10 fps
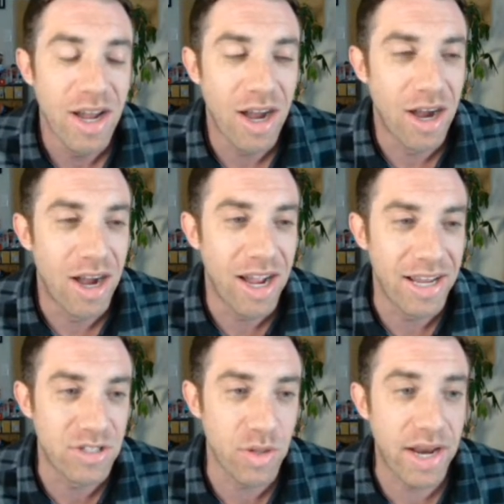
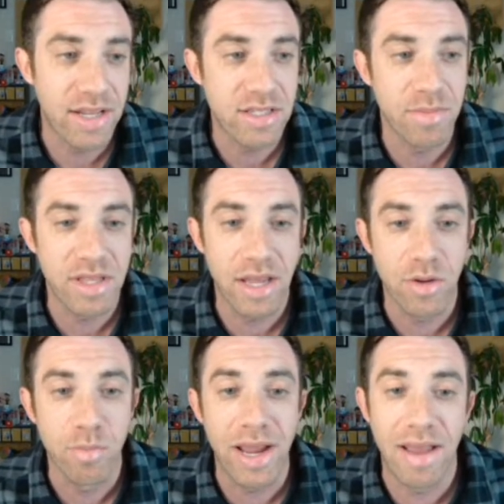And so that is something that
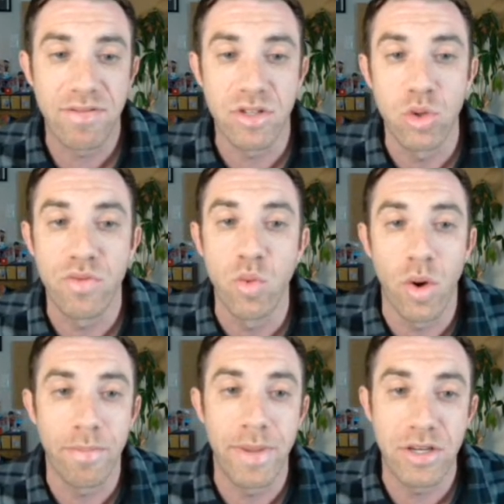you might have to do if you
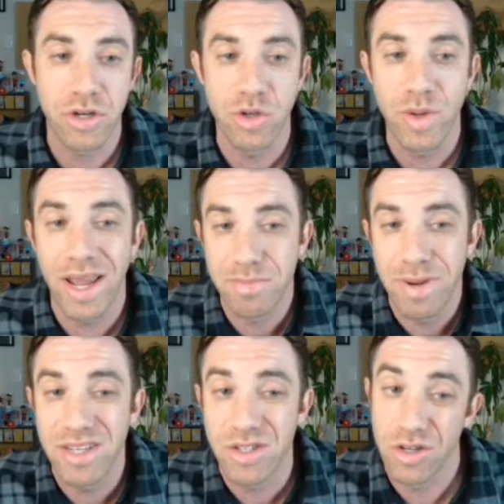want to make sure you get as
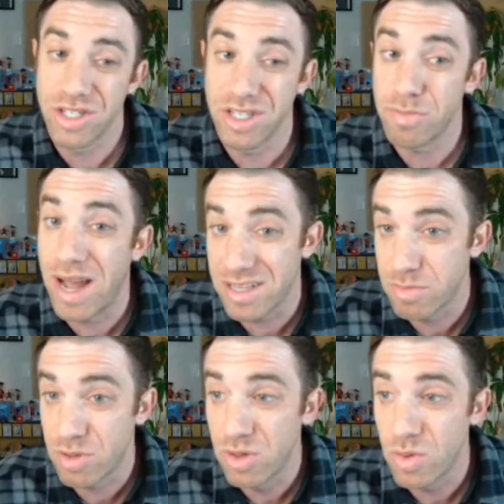many searches as
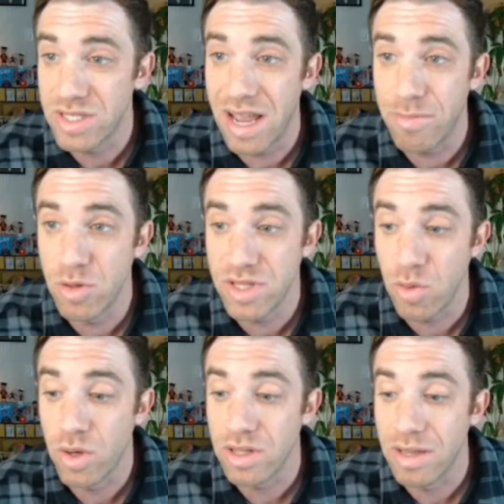possible. With StatMuse, they
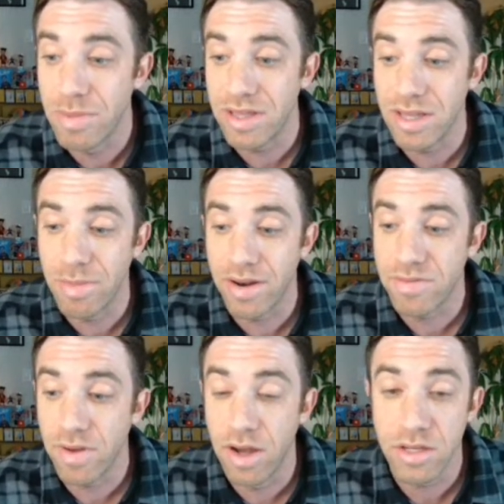will limit the amount
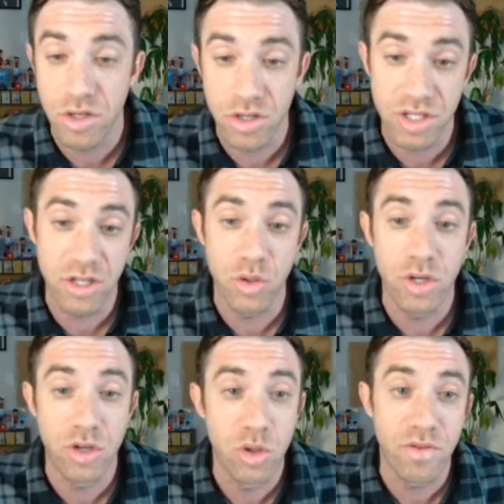of searches that you can
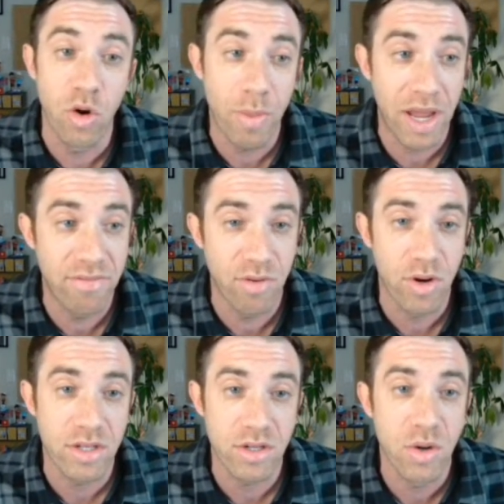do if you don't pay for
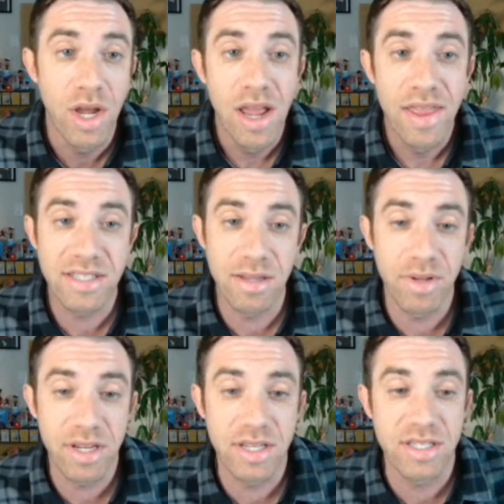it. So that's something
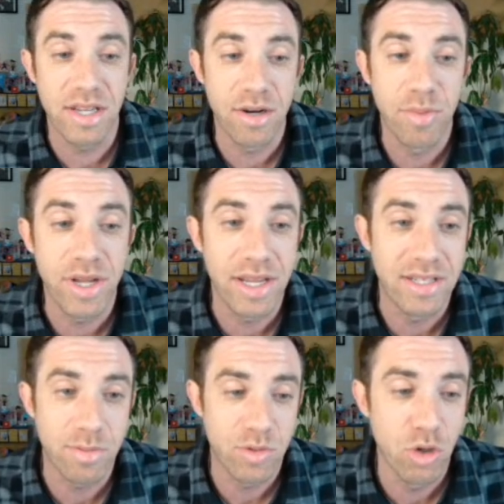to consider, but
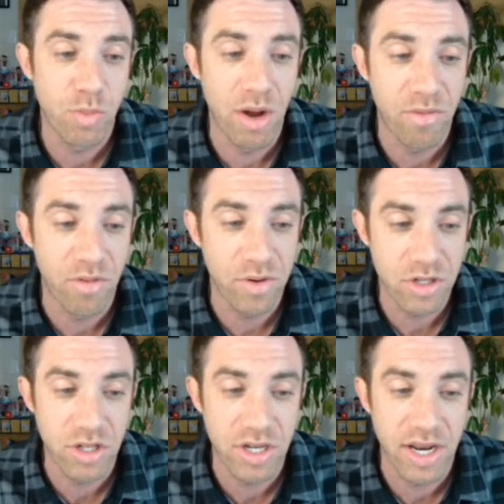it's super helpful for
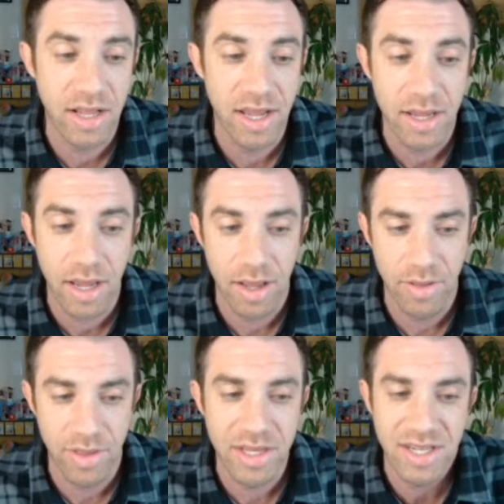just looking at like
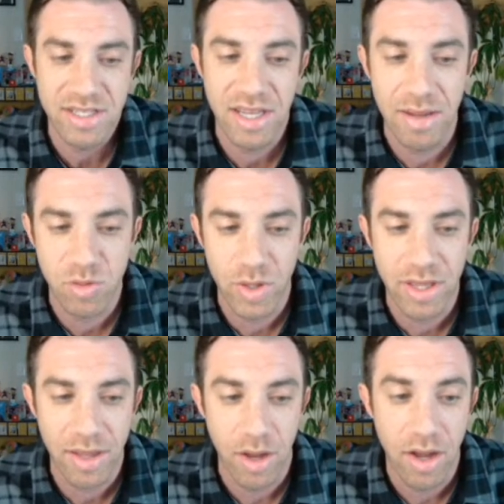the 6 games
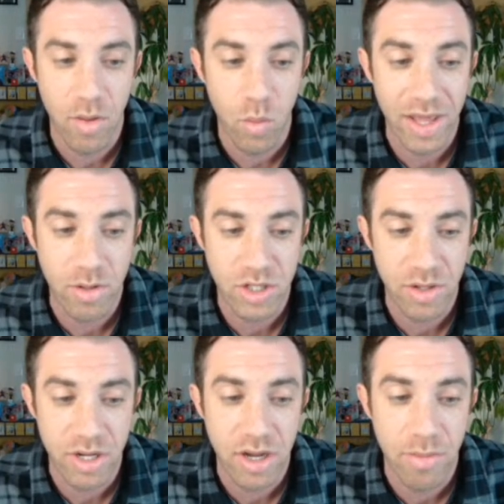without
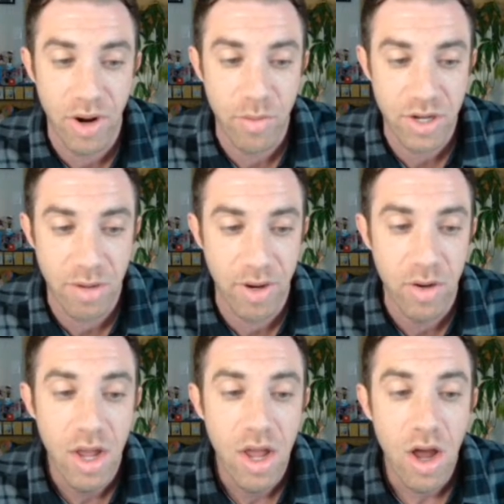J-Dub, right? We're talking about
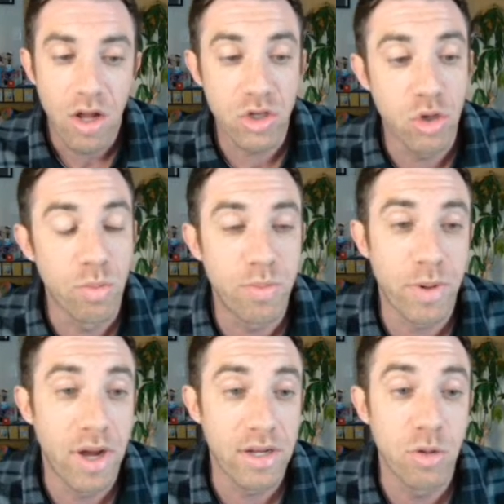2
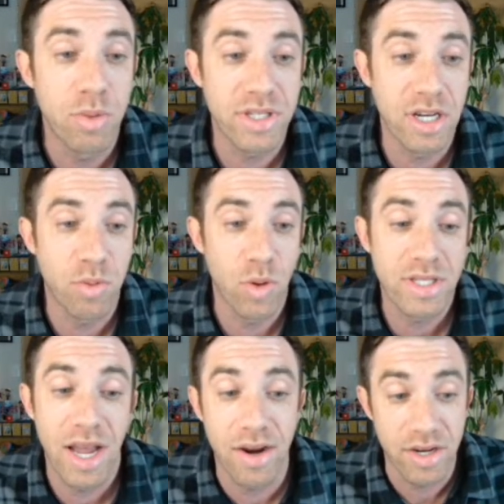percentage points
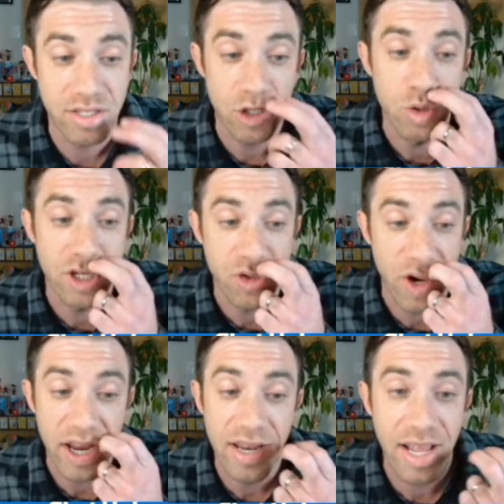higher on his usage
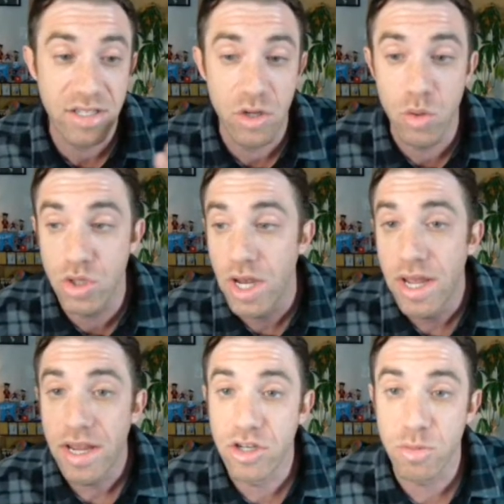rate. And that's huge
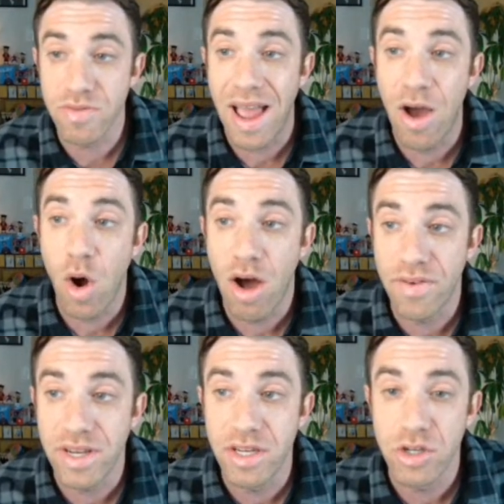in terms of how
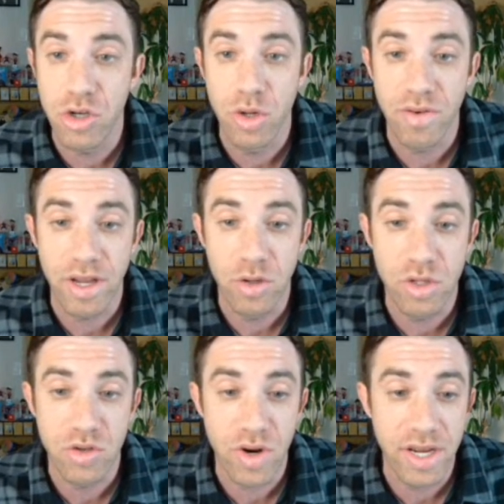often he's shooting, right?
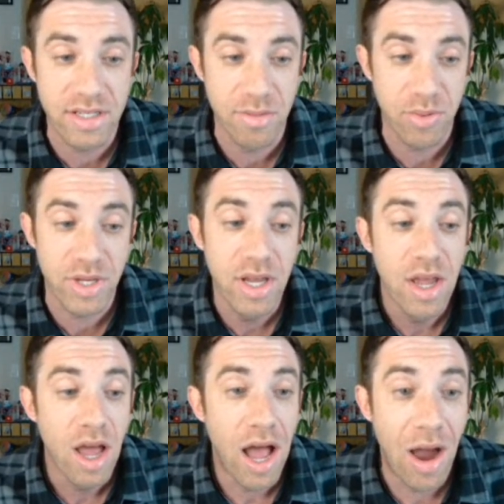Usage rate is simply
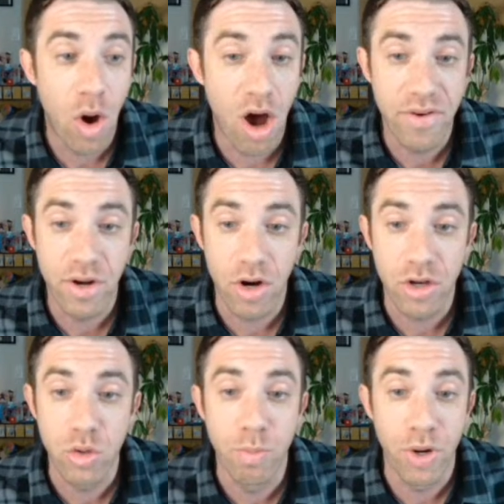how often are
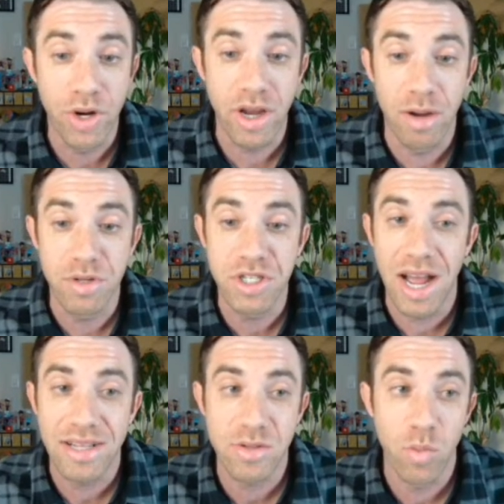you putting up
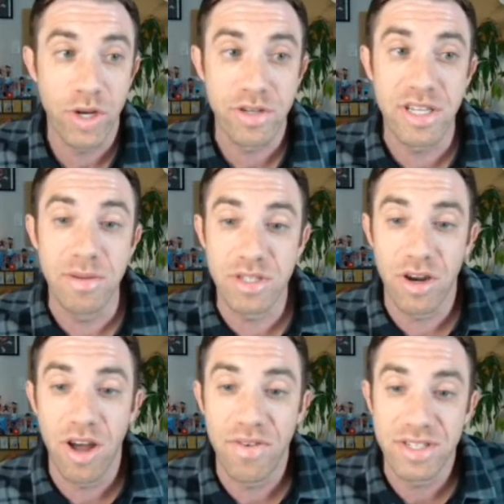shots when your team is
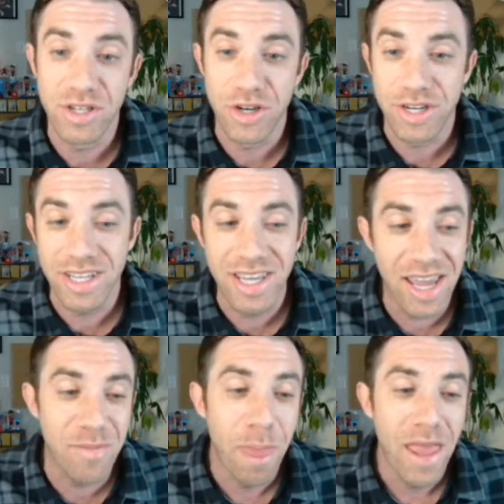on offense and you're in the
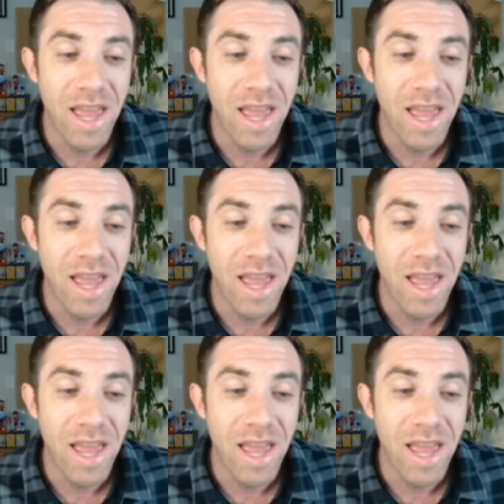game.